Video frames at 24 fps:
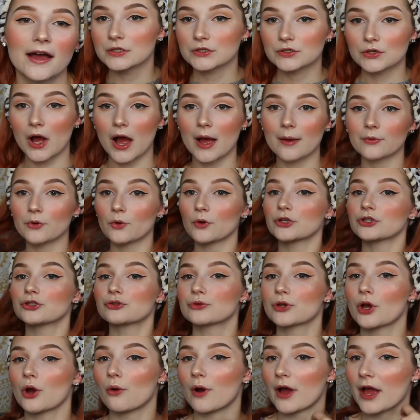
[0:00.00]
So I'm going to
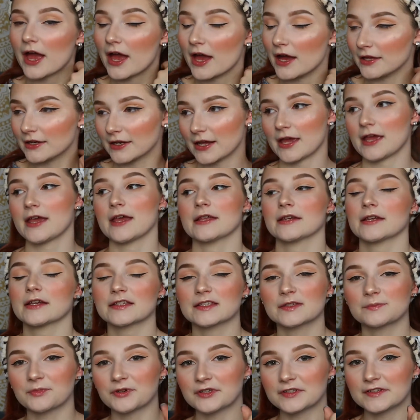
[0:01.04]
go ahead and
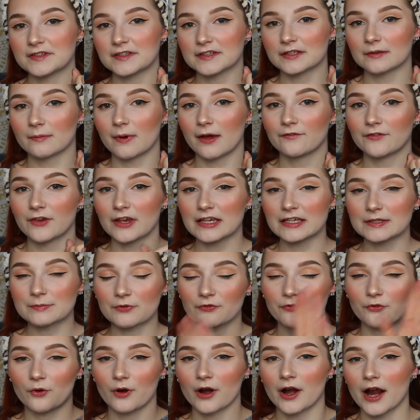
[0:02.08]
spritz this on my face
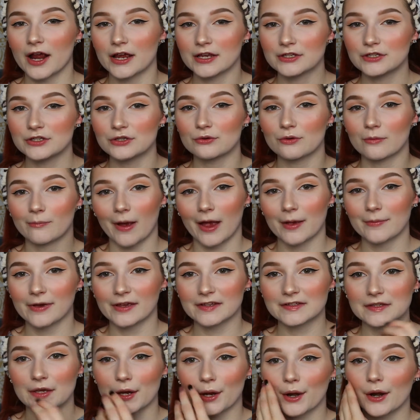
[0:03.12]
before I do my
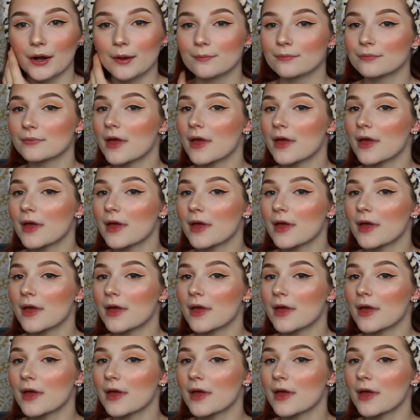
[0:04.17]
mascara.